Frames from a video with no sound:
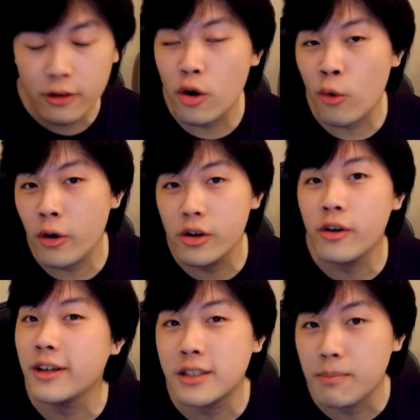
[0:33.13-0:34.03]
Don't worry, you
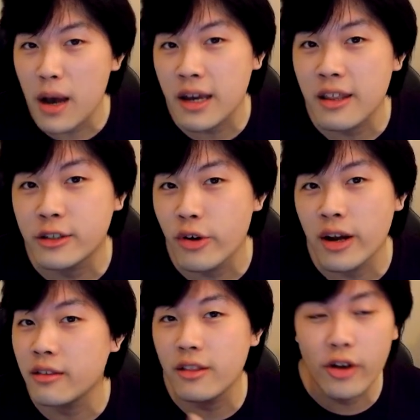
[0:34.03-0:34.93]
don't need to buggy this or anything.